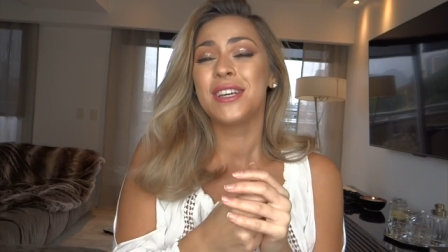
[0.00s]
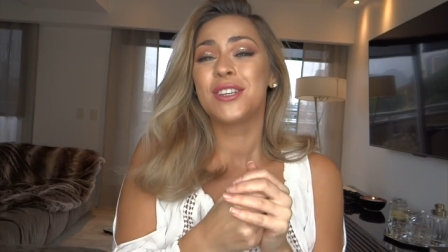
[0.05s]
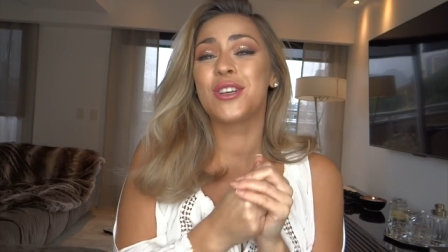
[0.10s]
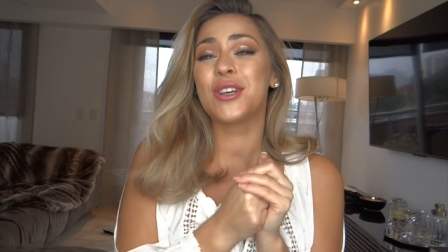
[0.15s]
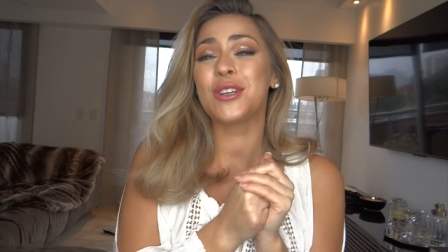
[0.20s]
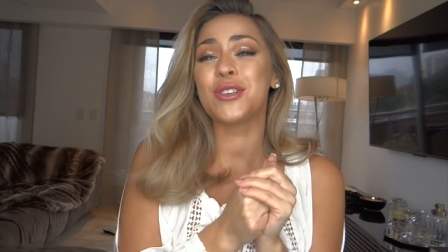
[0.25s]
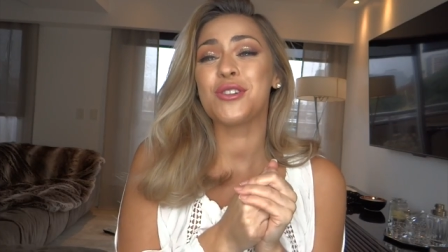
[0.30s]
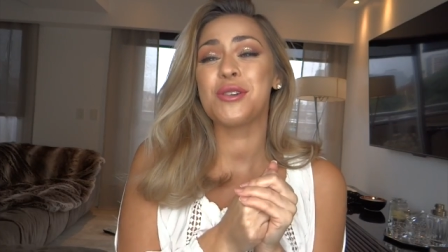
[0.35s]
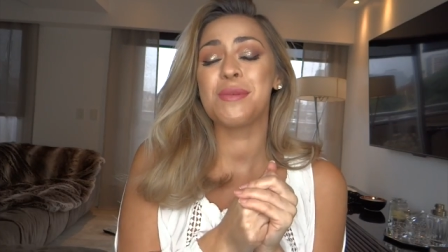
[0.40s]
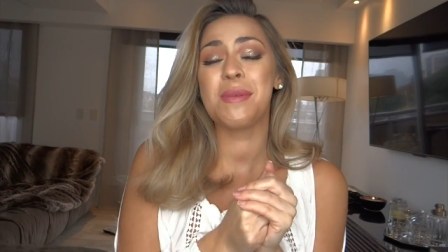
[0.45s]

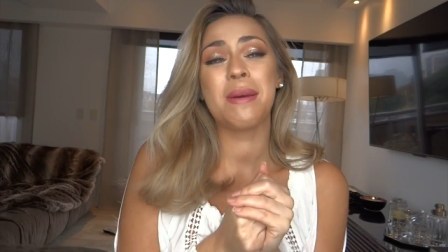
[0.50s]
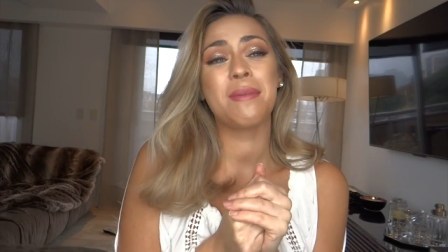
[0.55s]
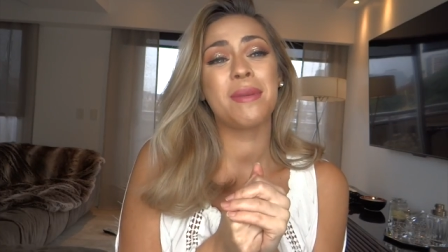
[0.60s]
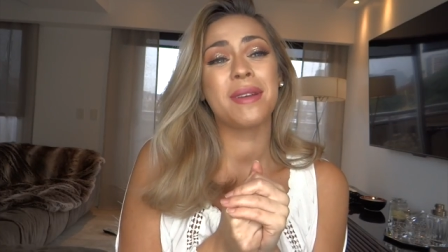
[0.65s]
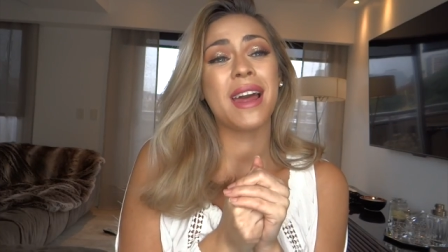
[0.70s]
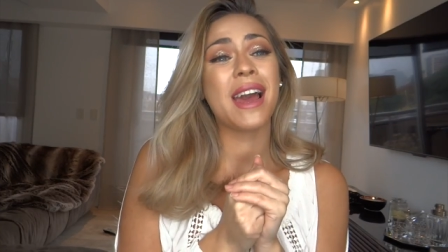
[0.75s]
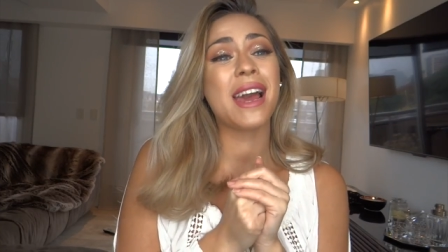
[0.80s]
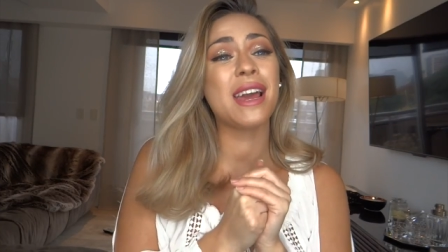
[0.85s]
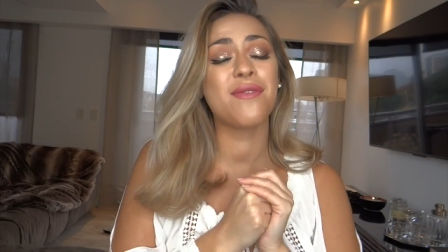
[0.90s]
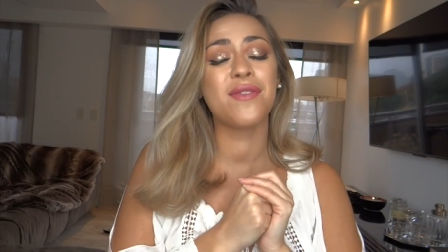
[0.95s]
Just remember
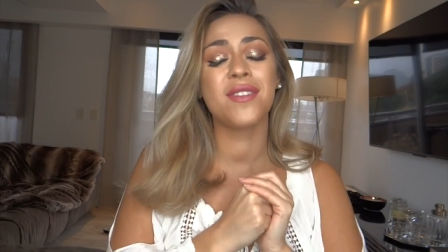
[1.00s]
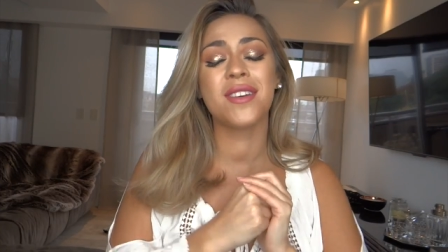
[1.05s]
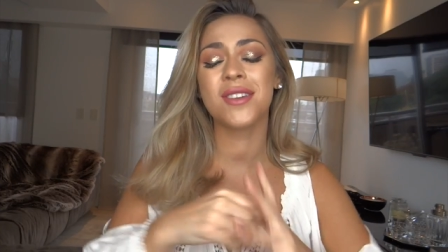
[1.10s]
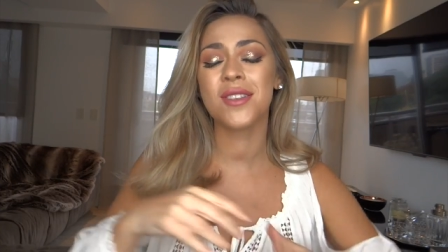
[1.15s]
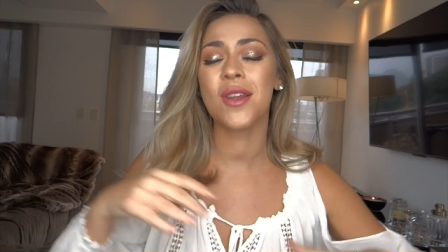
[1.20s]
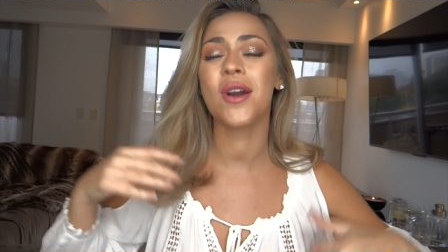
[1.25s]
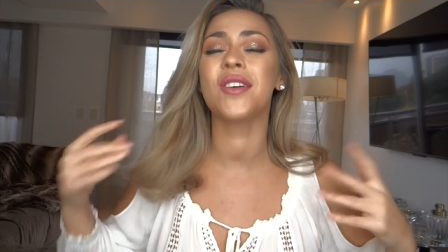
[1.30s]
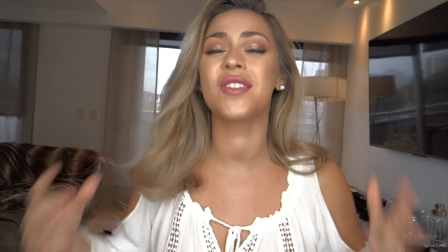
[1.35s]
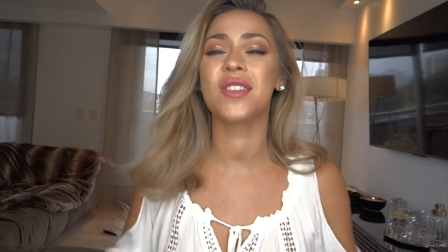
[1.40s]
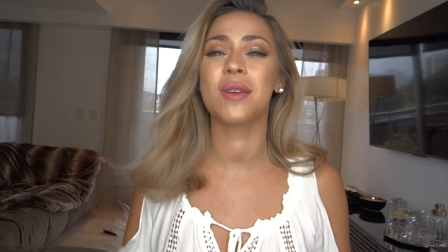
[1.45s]
that if you're
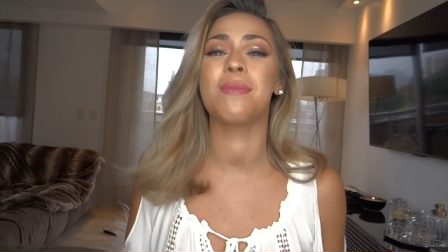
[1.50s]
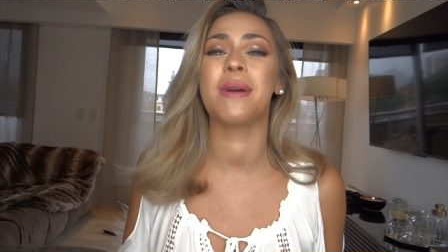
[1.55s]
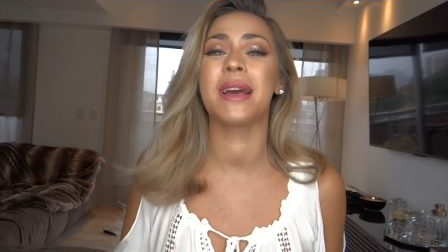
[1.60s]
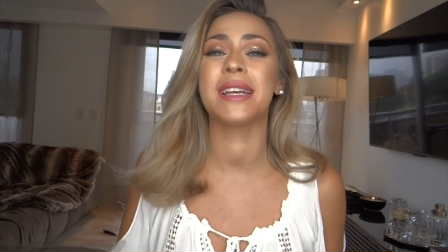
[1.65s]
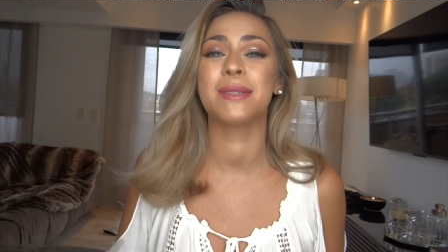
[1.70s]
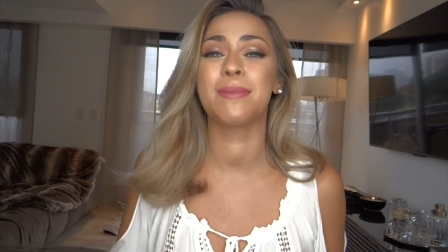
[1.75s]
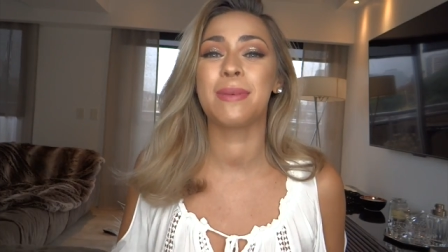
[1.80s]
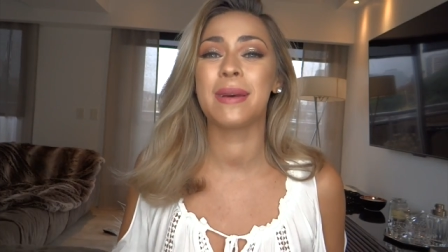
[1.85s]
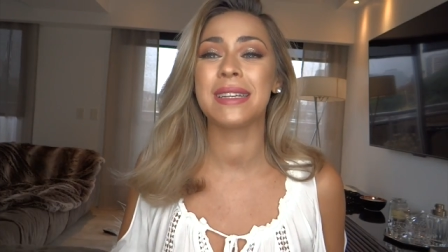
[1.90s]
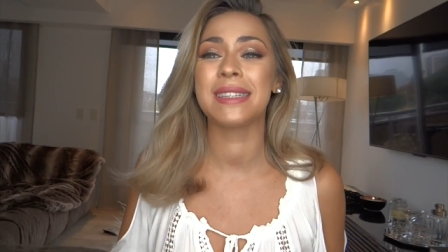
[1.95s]
not the
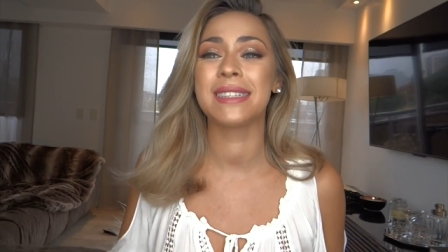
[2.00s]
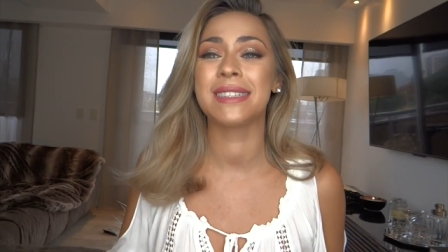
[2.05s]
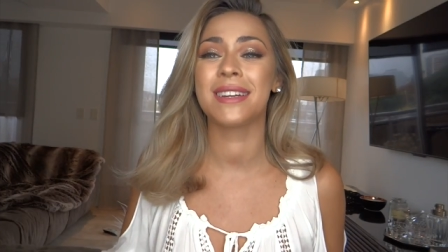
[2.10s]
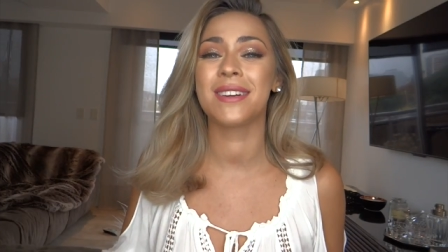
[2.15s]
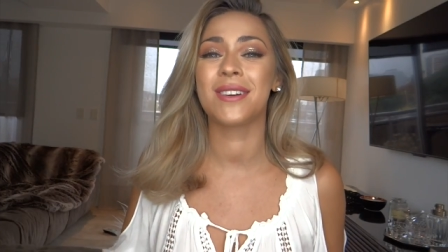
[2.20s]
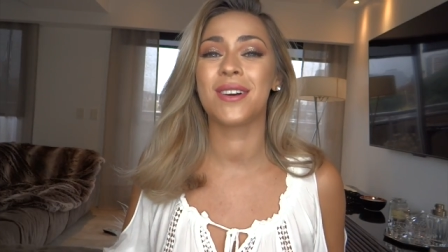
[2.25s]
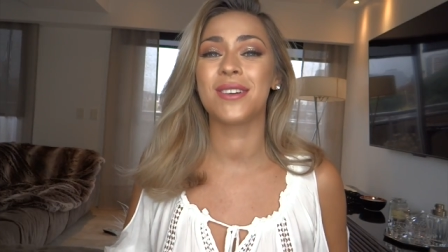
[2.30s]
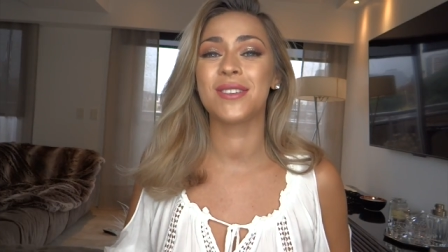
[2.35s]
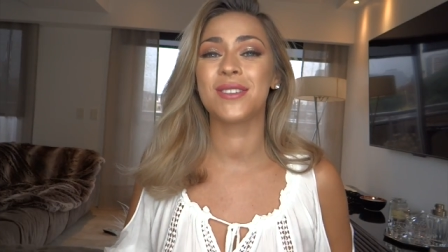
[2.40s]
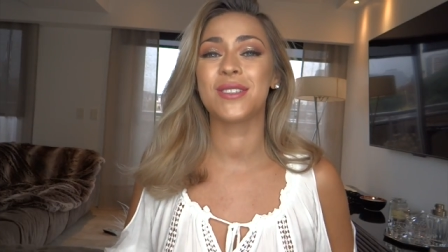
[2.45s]
best person
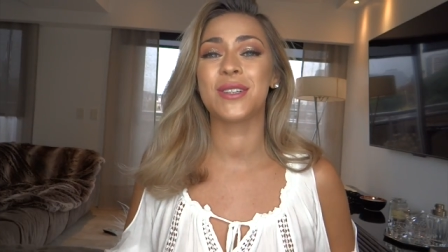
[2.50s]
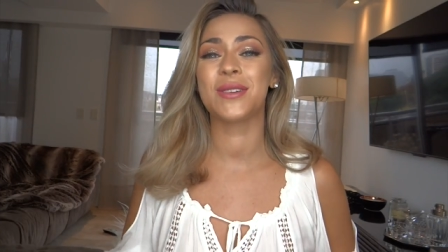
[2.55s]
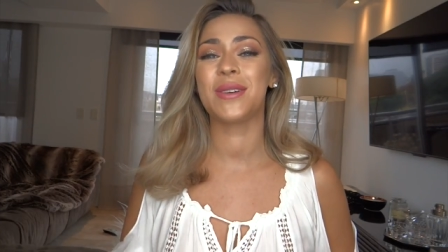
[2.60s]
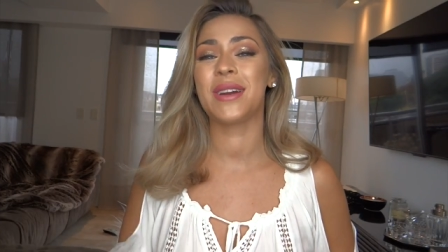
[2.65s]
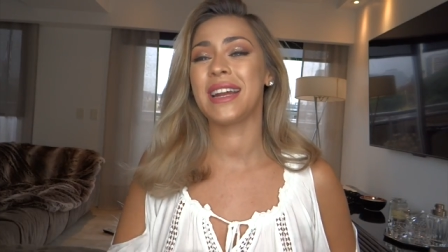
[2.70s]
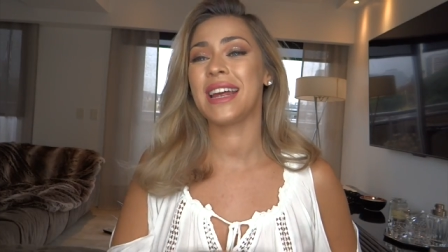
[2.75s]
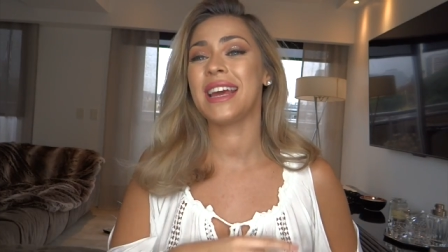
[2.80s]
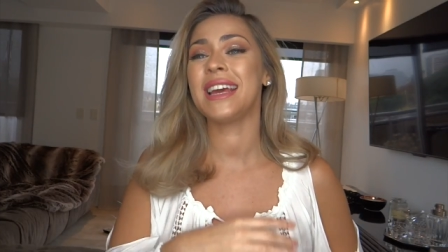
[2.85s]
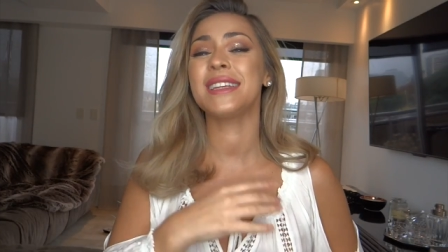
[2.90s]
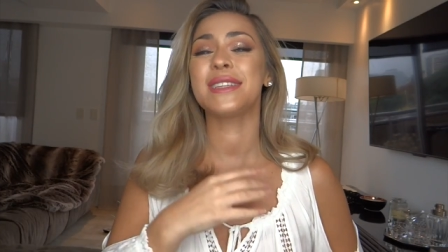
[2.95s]
at
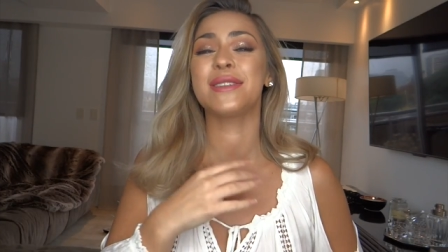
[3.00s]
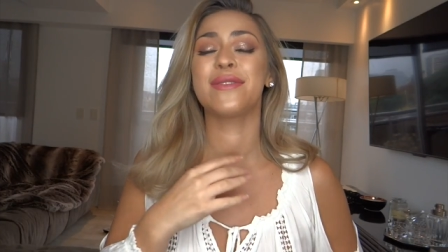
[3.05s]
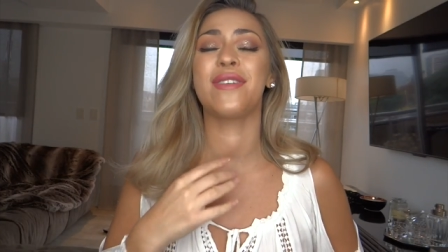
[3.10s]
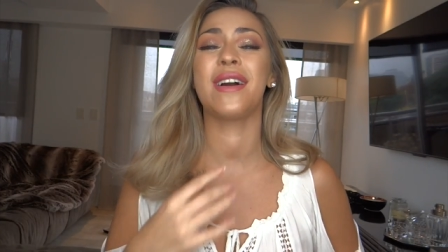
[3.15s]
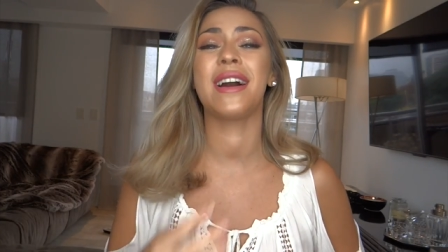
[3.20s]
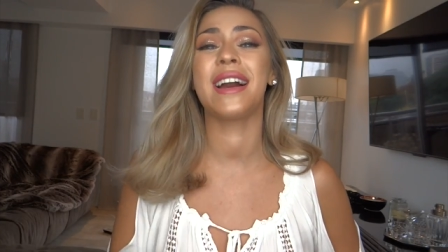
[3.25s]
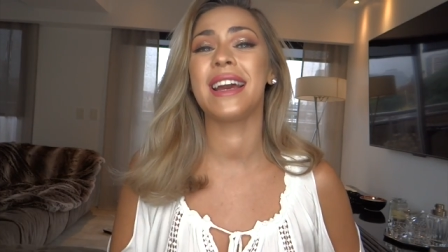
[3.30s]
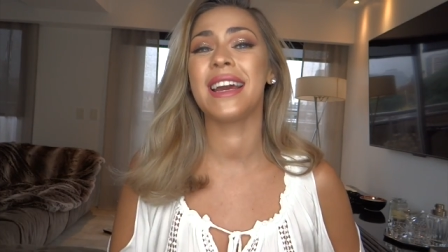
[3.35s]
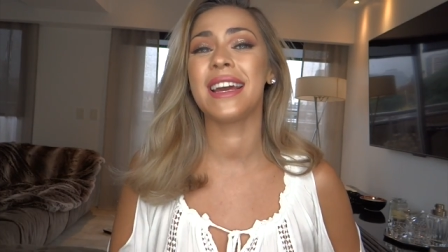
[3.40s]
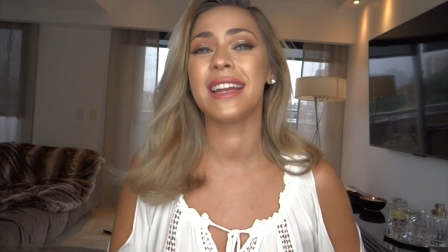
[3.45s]
contouring, it's
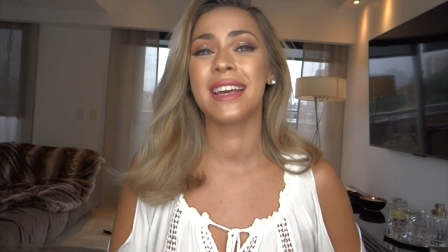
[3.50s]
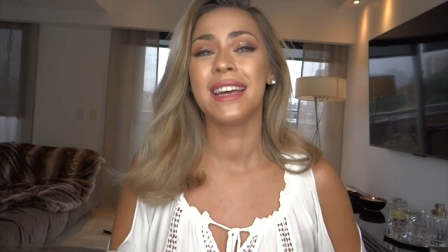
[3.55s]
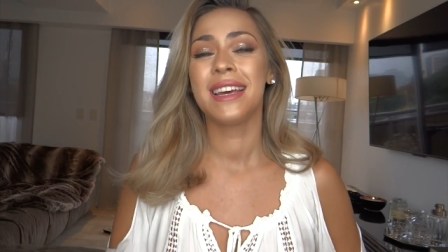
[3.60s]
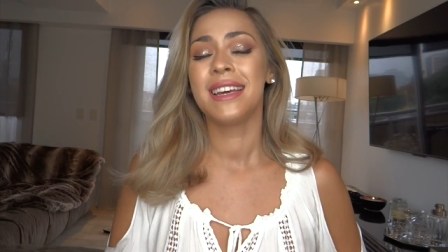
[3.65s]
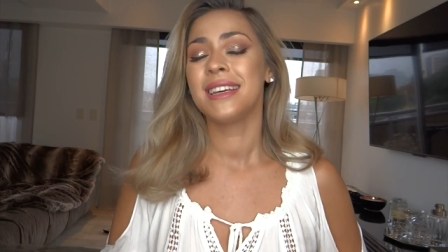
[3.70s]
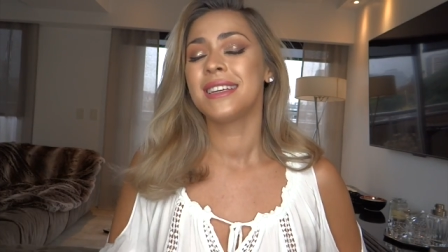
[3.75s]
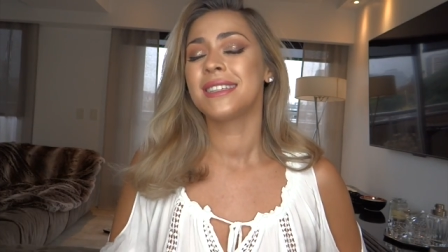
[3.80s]
fine.